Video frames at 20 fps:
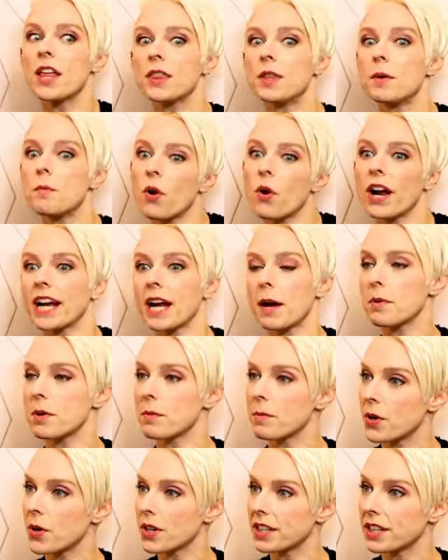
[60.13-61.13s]
The more I got
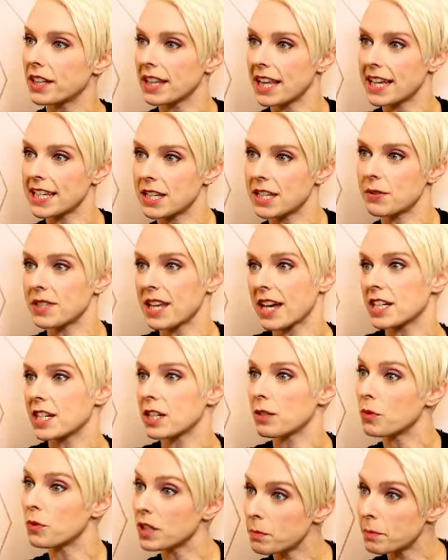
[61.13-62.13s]
promoted, the less I was actually with